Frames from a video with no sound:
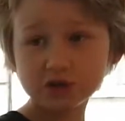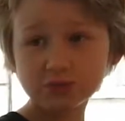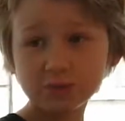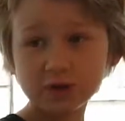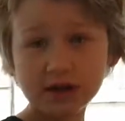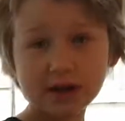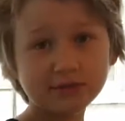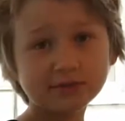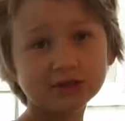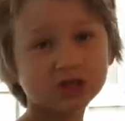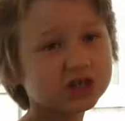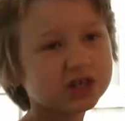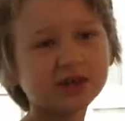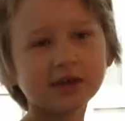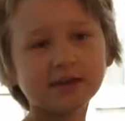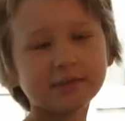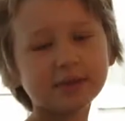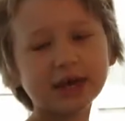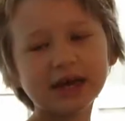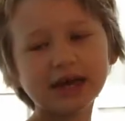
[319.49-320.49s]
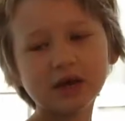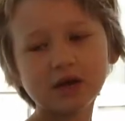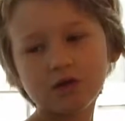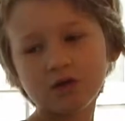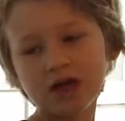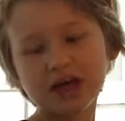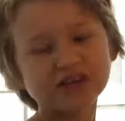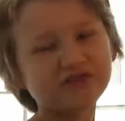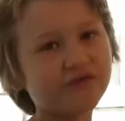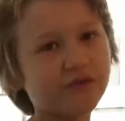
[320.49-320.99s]
but I'm just gonna make a
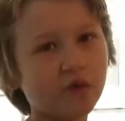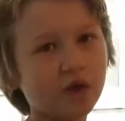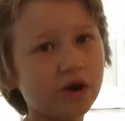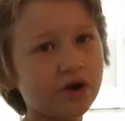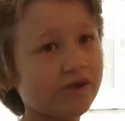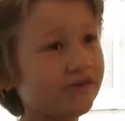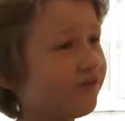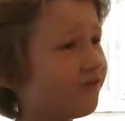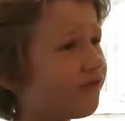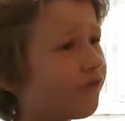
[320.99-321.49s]
class for a